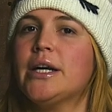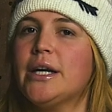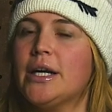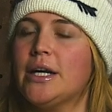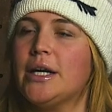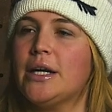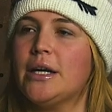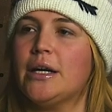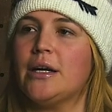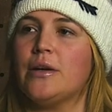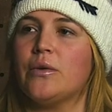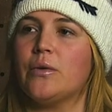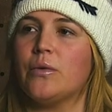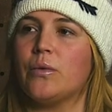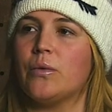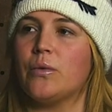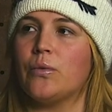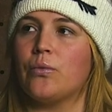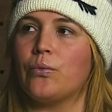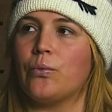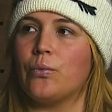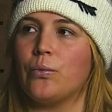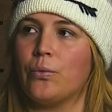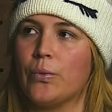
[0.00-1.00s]
And
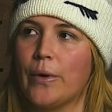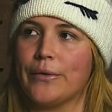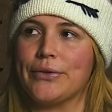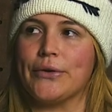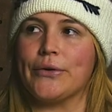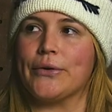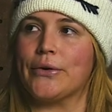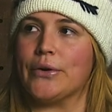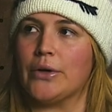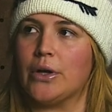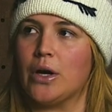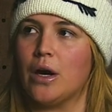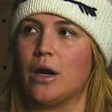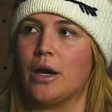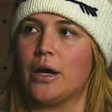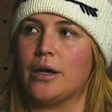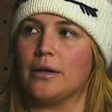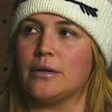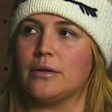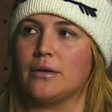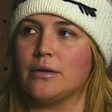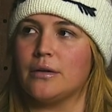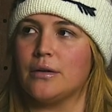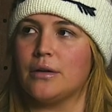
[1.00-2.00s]
whether or
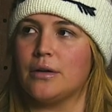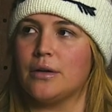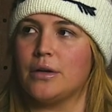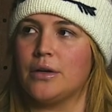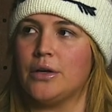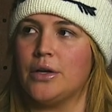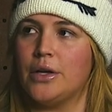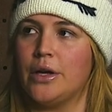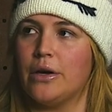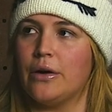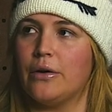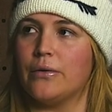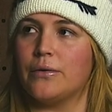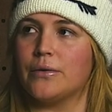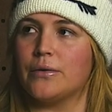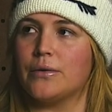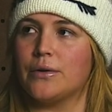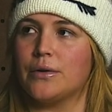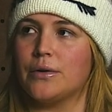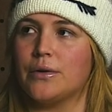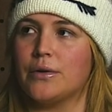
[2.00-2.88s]
not, you know,